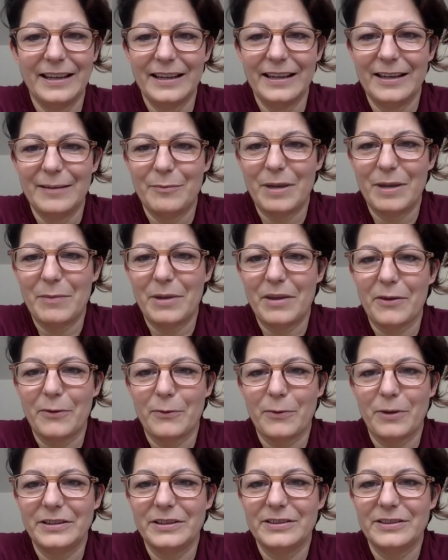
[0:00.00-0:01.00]
my mother
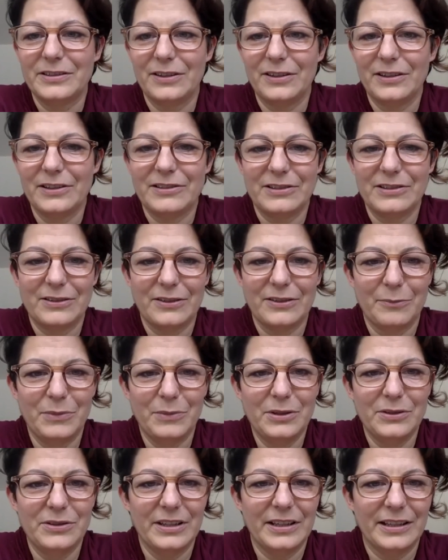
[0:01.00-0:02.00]
wanted to listen to the
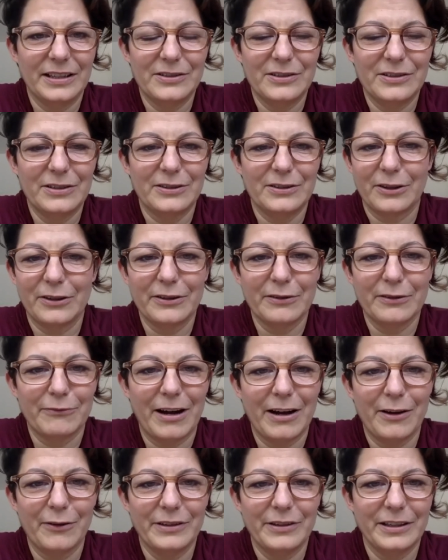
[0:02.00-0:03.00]
music and she turned
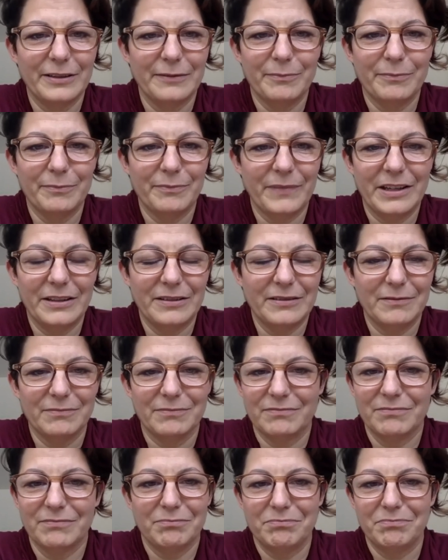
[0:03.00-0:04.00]
around and
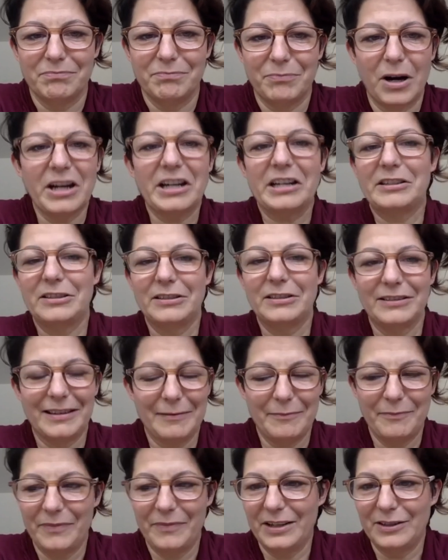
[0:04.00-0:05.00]
barked at
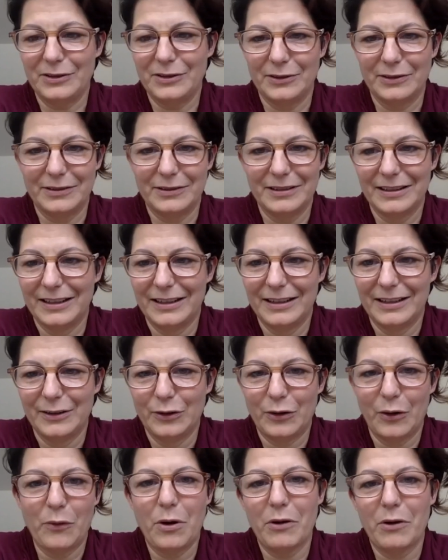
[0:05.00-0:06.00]
them. They should
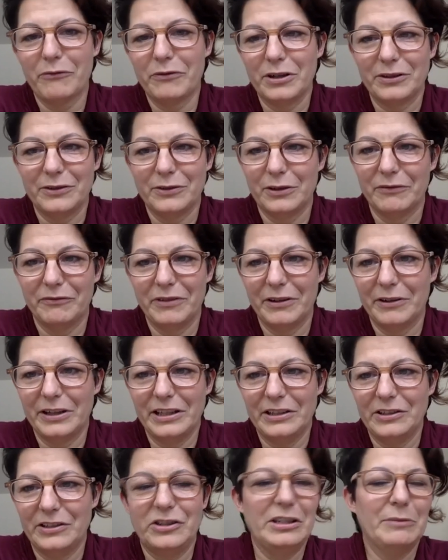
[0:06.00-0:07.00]
go over to a
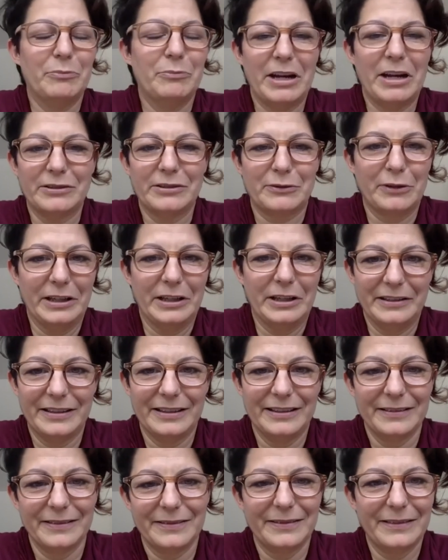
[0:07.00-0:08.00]
very cheap restaurant
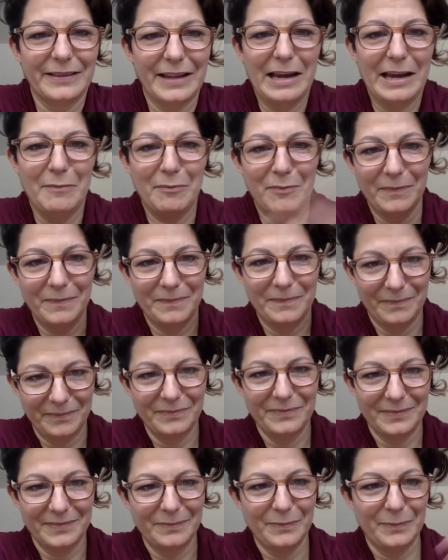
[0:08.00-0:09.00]
name,
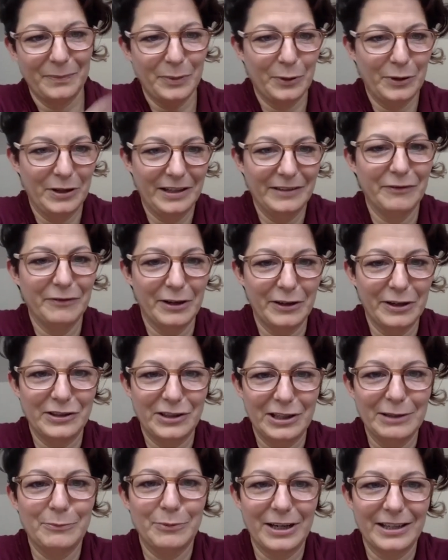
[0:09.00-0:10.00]
put in very
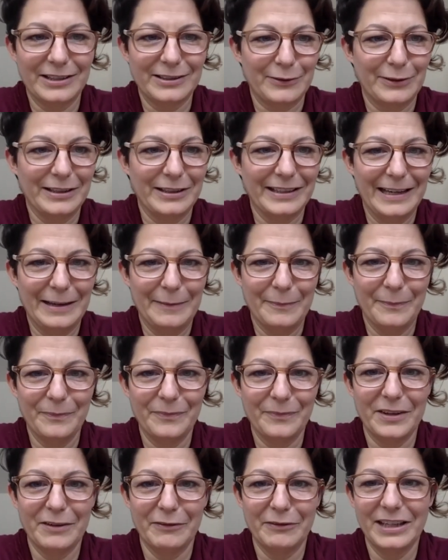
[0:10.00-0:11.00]
cheap restaurant name,
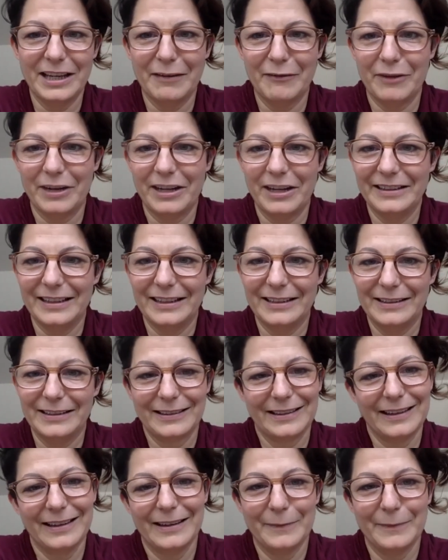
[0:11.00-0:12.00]
the Wienerwald, and
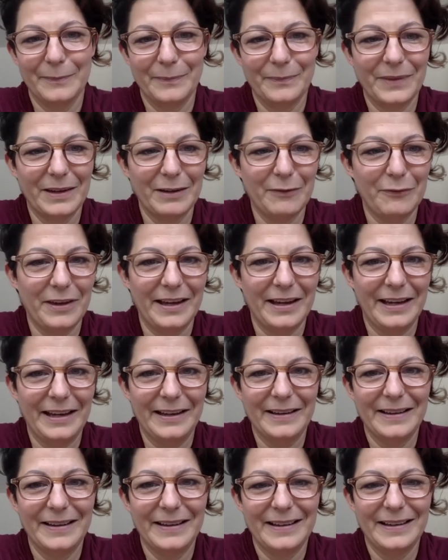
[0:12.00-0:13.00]
if
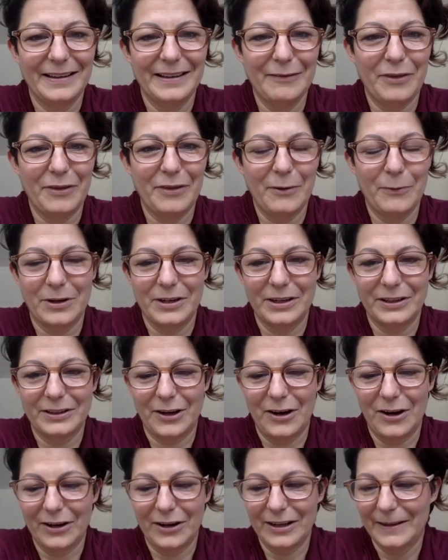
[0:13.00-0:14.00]
they want to talk.